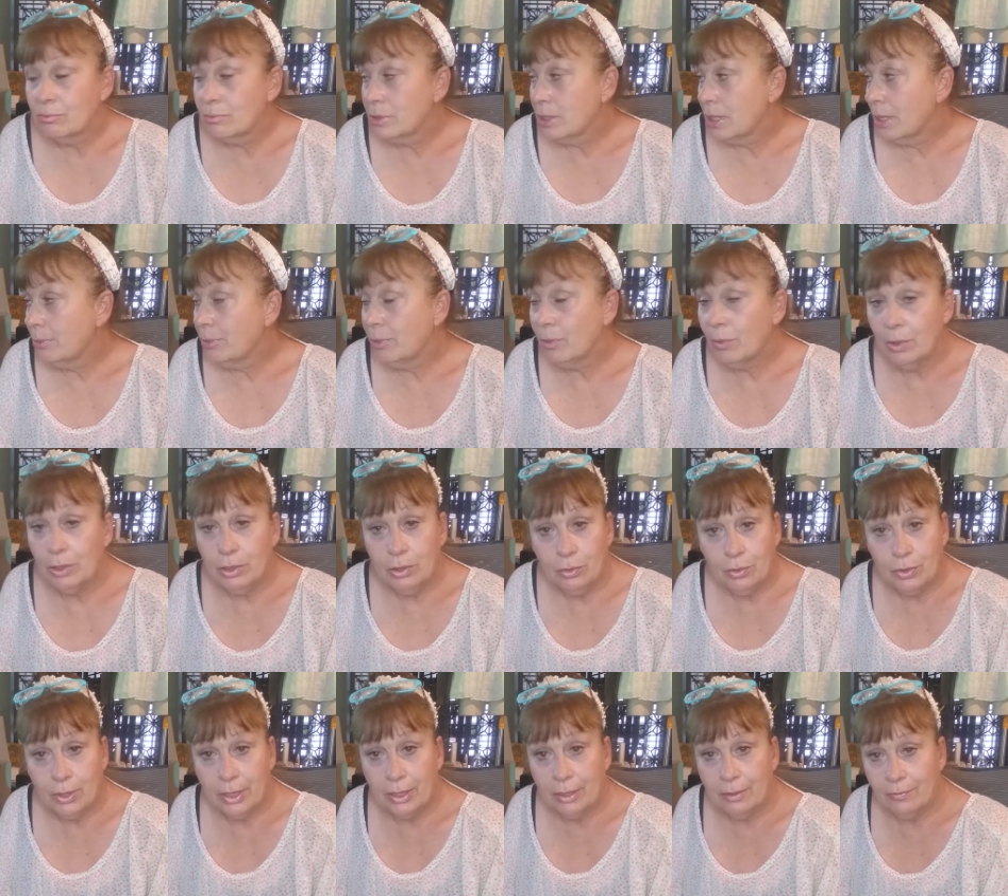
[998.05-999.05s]
Tell me what you
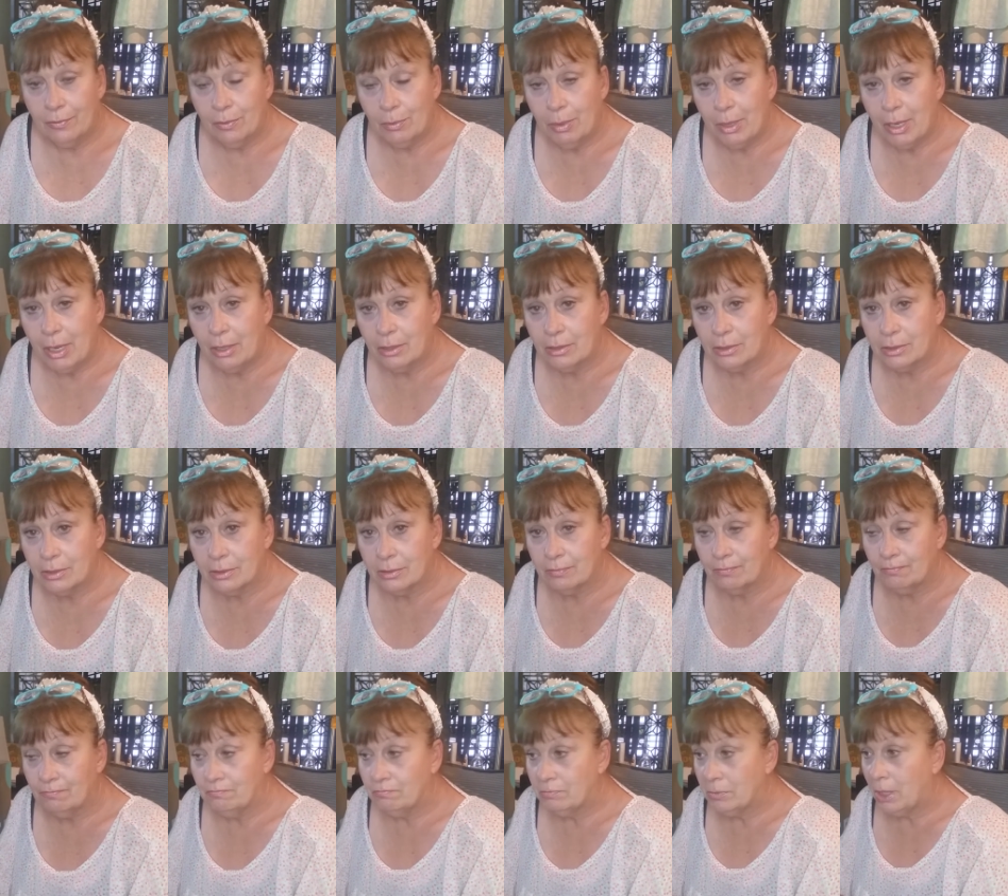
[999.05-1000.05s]
think of the box.
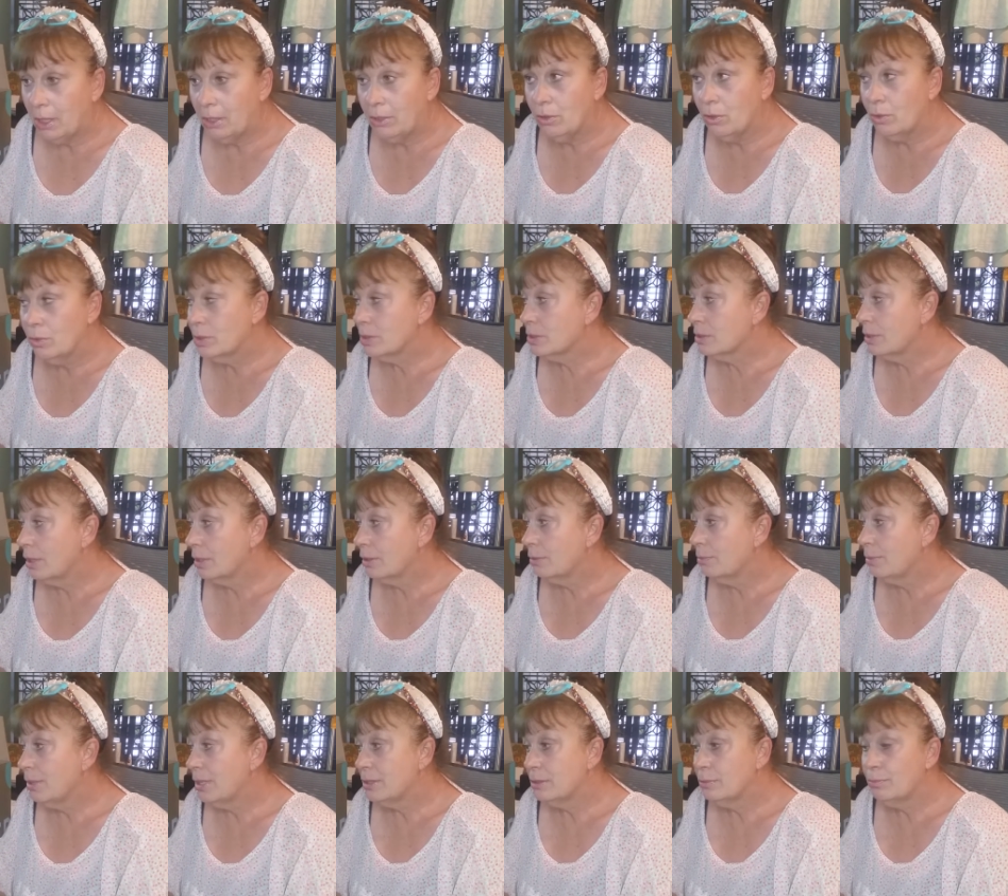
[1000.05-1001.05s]
I know it's not the
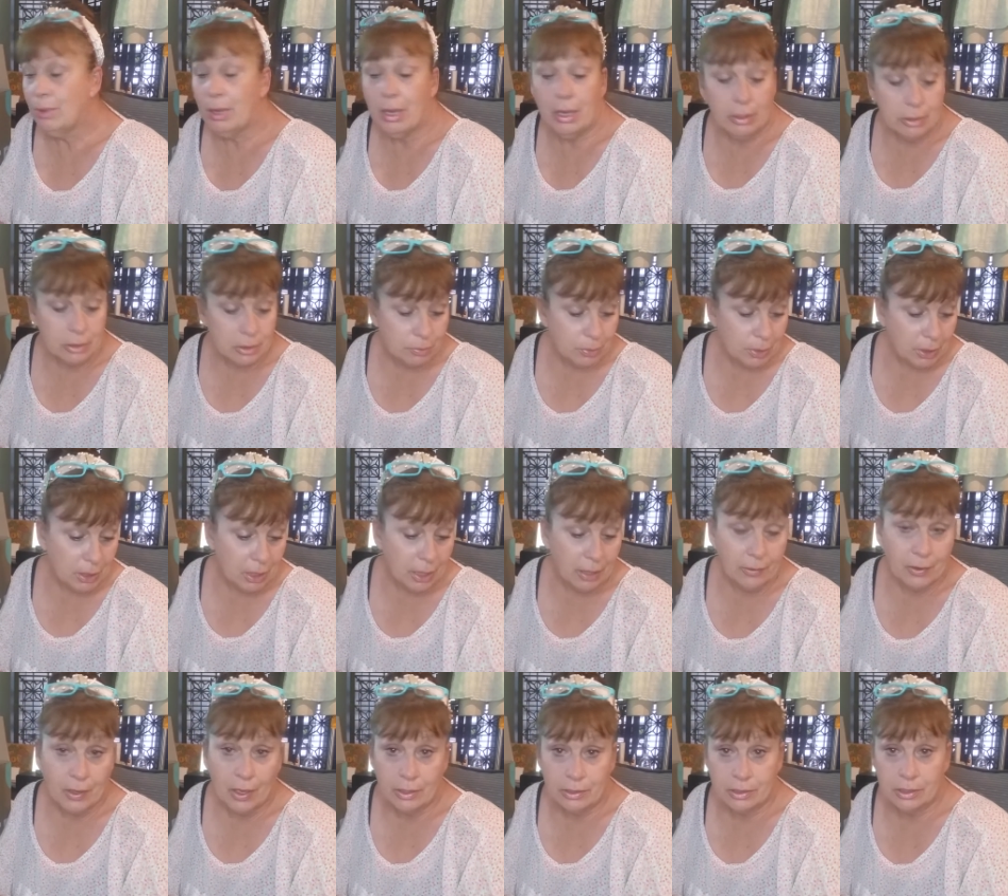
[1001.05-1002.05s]
best box, but
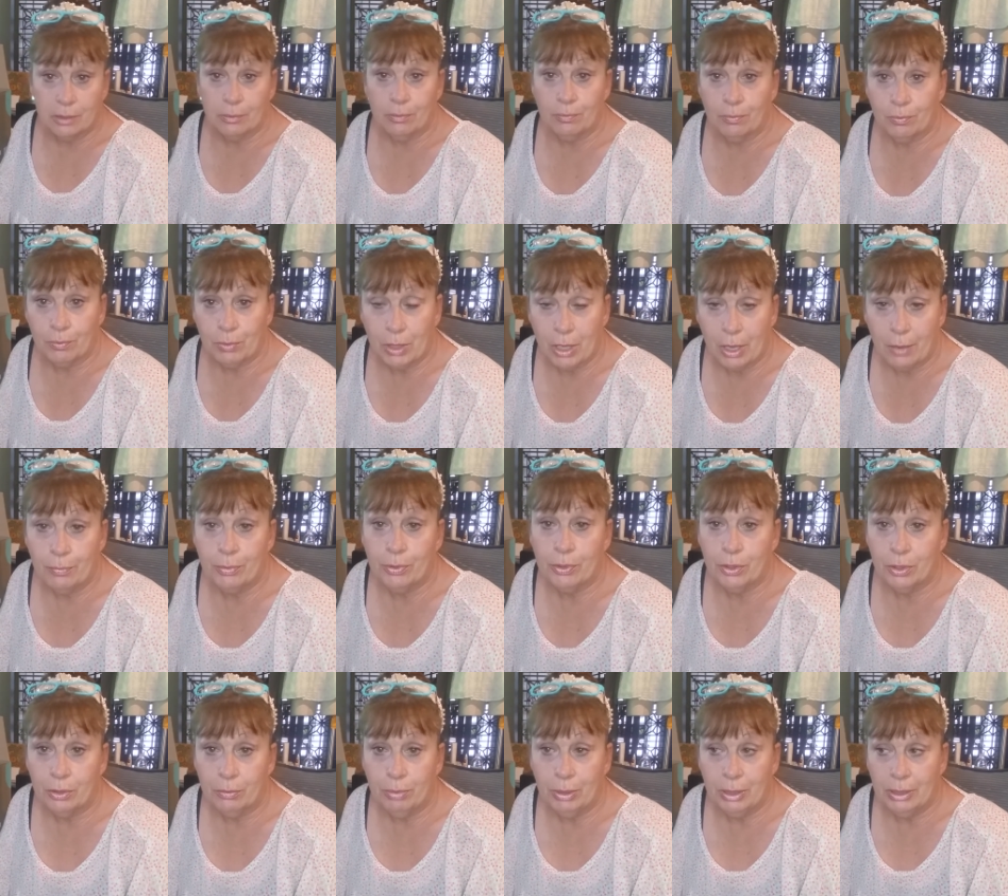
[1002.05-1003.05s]
I got some a couple
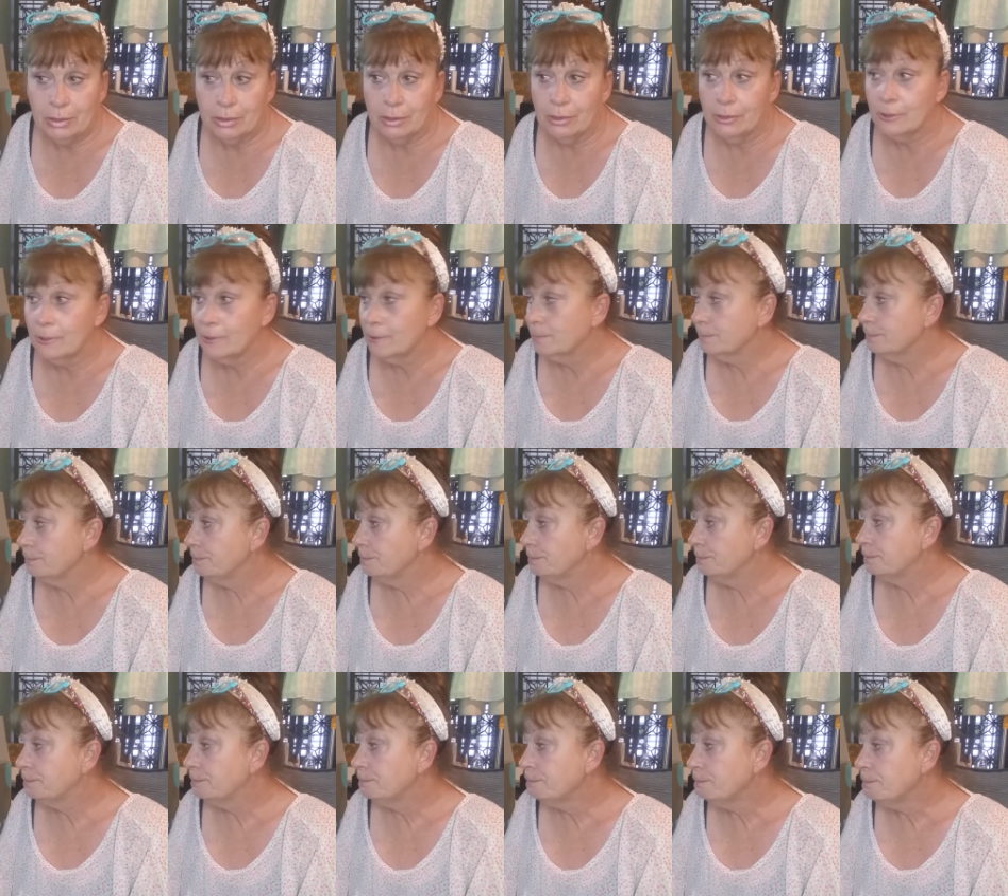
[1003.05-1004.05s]
good pieces
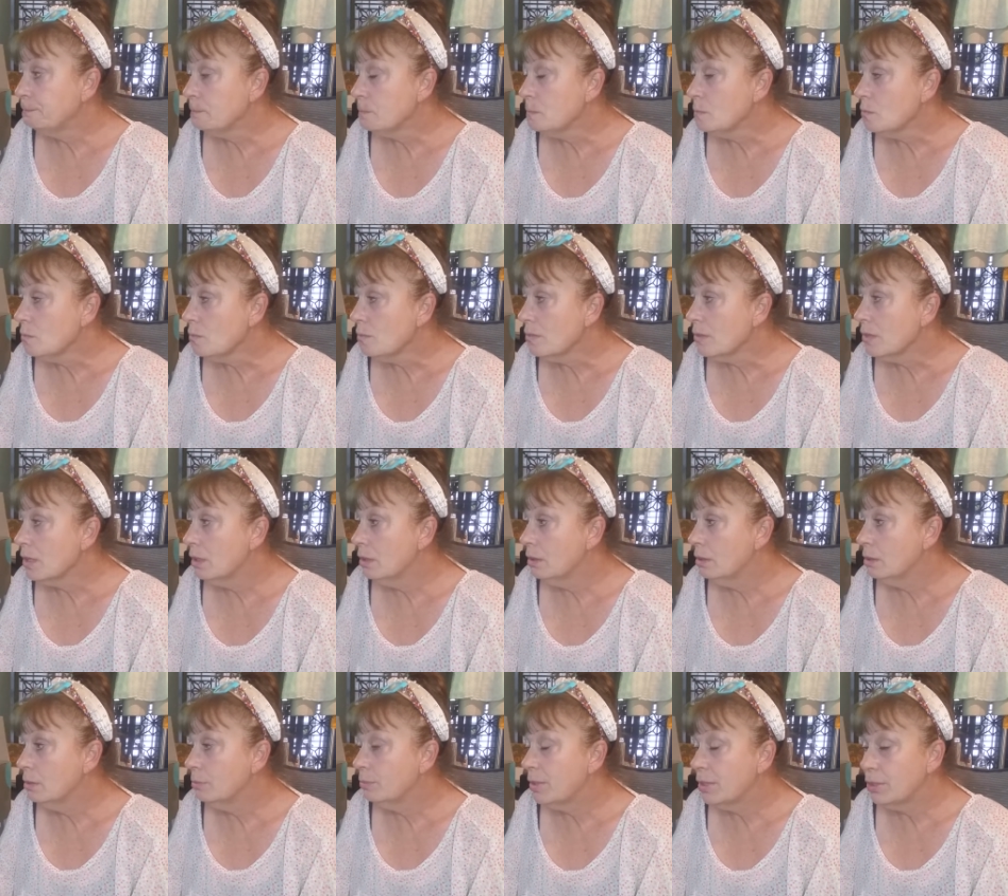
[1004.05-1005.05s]

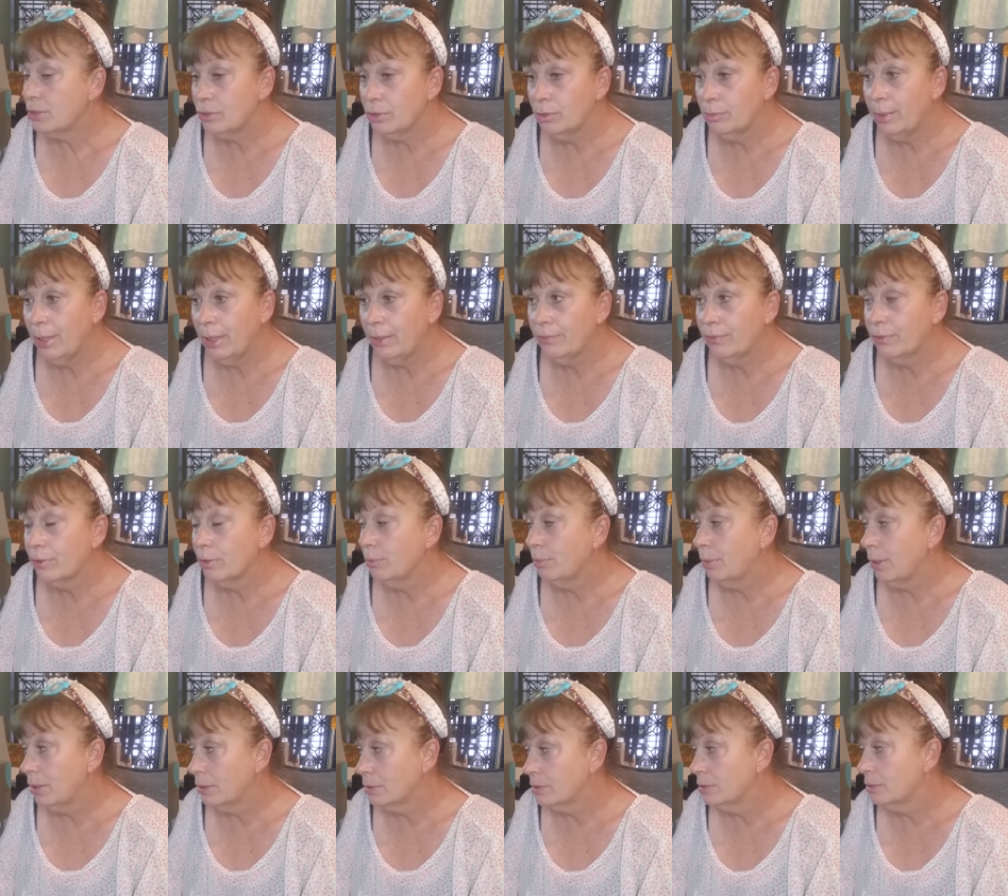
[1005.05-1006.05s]
um, that should pay for the
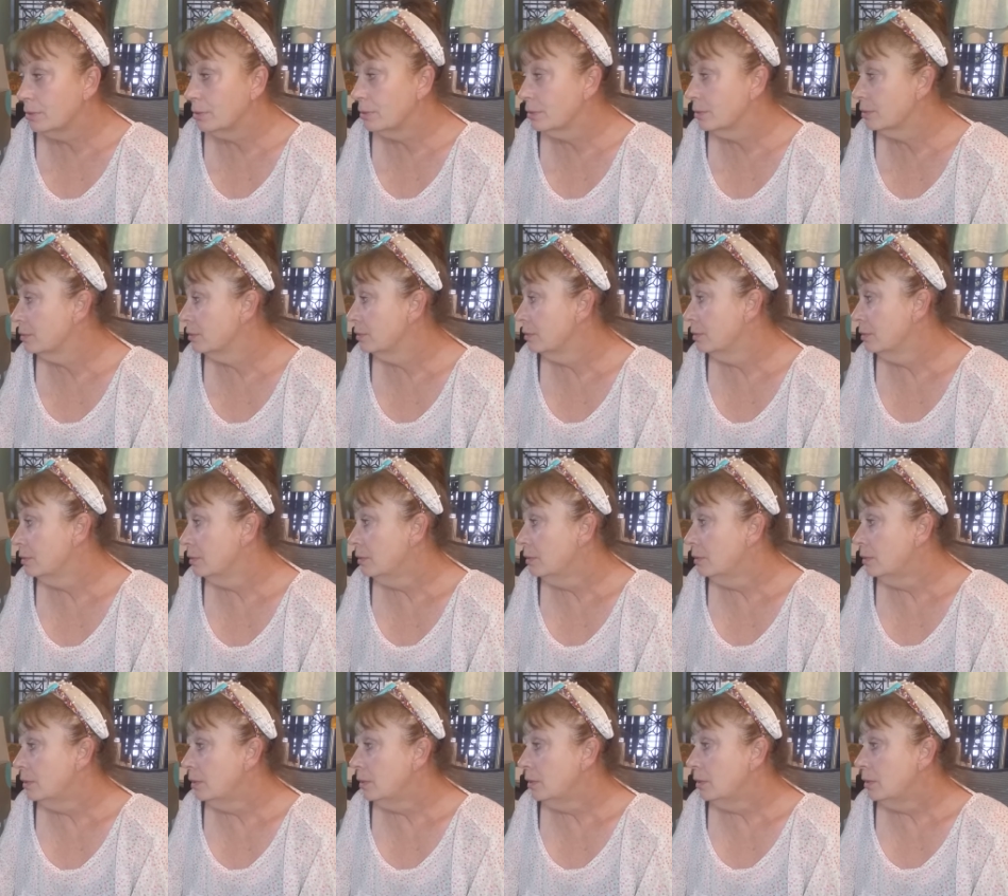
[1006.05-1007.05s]
boxes
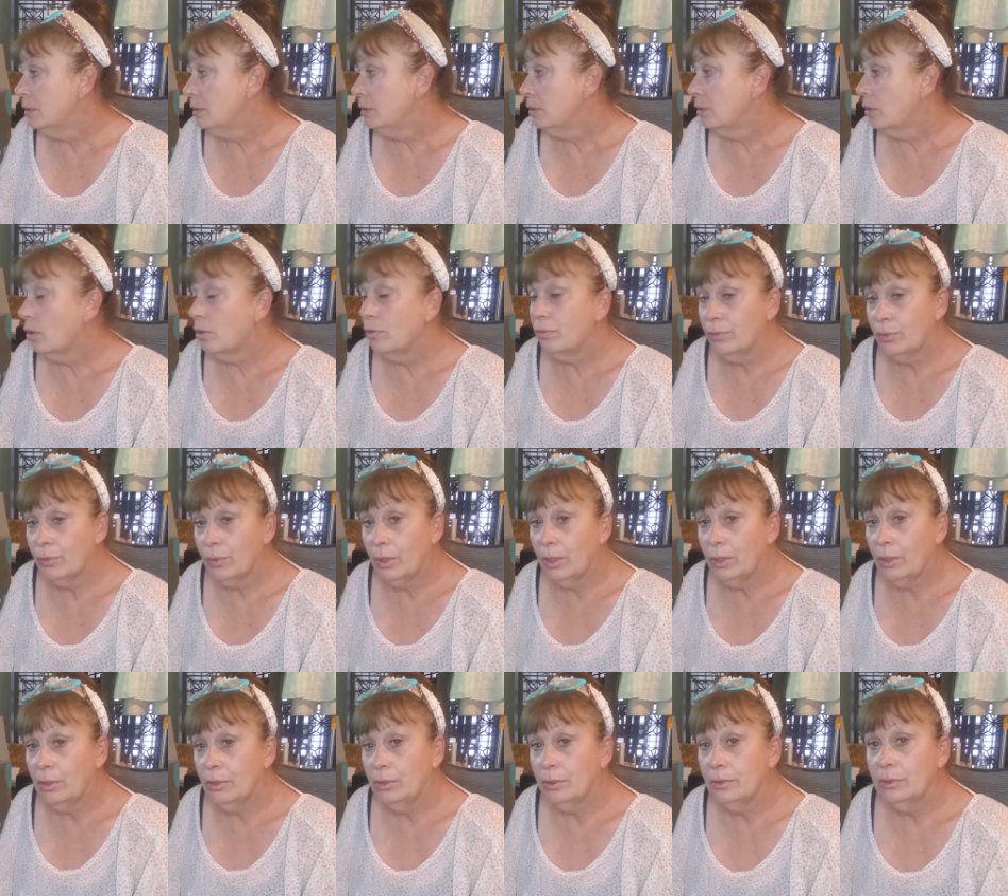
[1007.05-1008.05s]

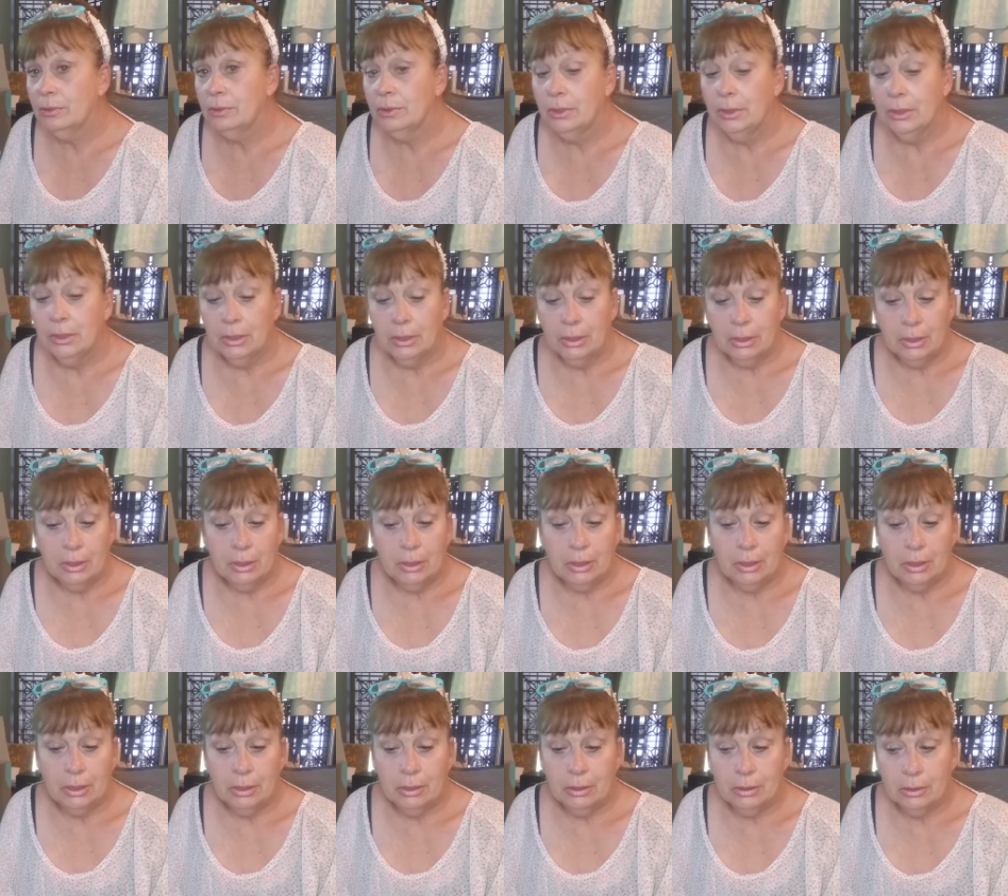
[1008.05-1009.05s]
overall.
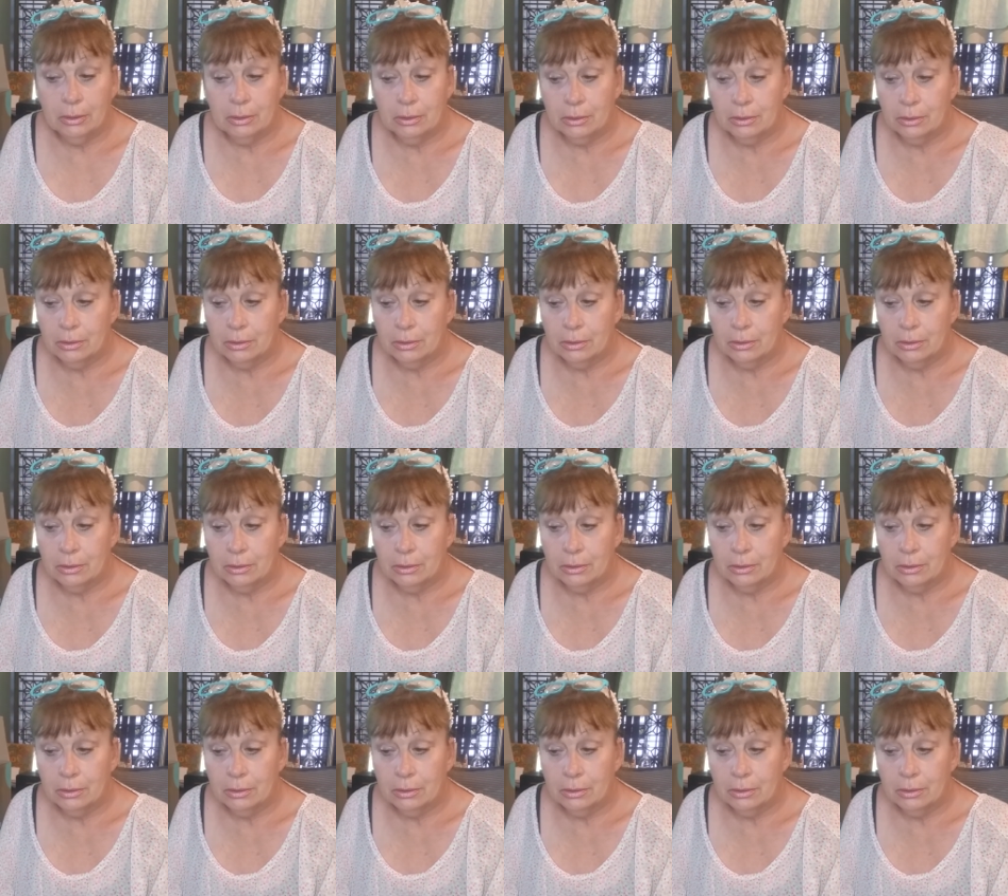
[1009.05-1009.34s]
And